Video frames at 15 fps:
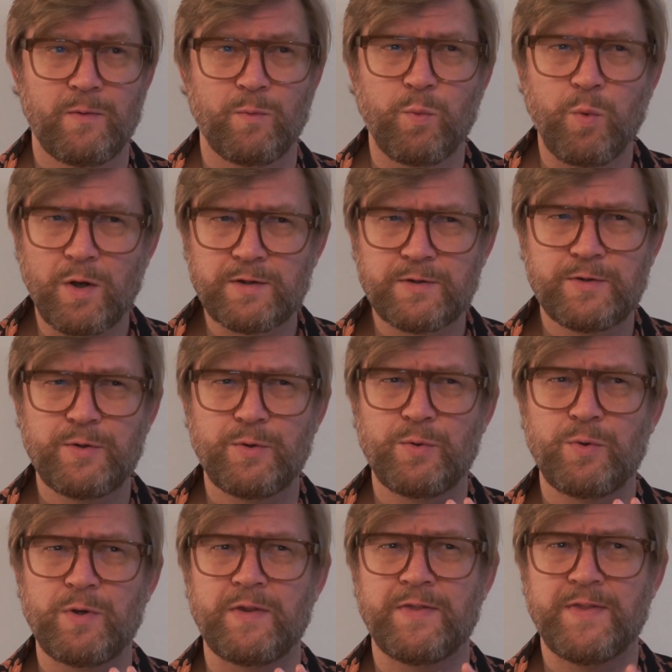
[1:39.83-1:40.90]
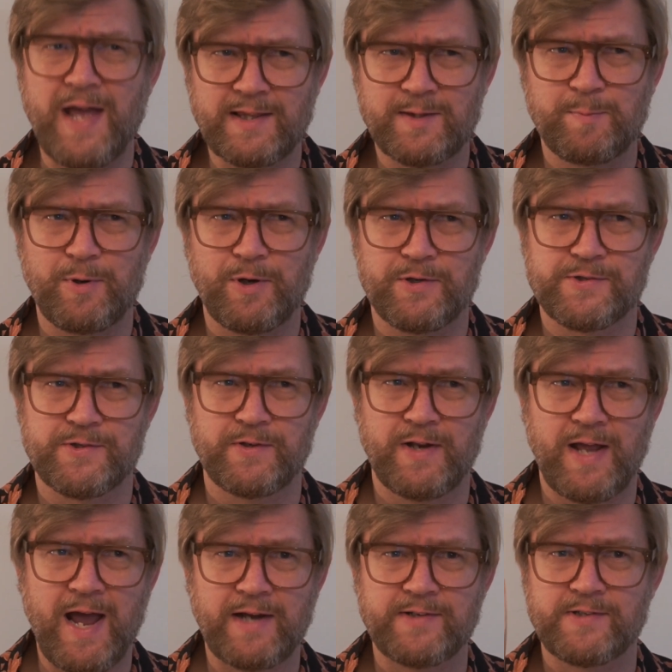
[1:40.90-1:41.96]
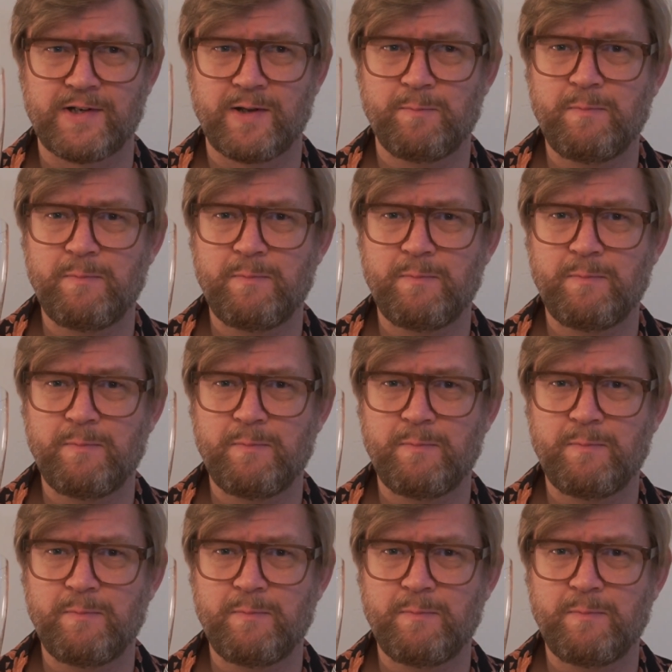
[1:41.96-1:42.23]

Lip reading: what do that person actually